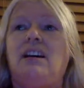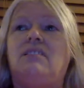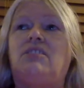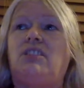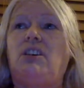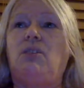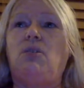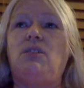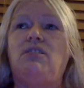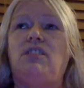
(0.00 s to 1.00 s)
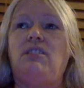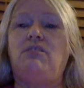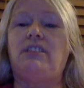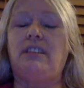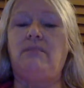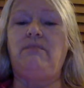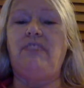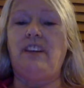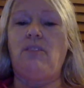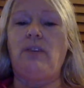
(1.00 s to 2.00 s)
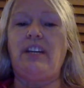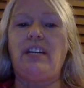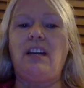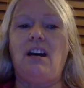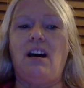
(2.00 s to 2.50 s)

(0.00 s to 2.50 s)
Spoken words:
So there's some very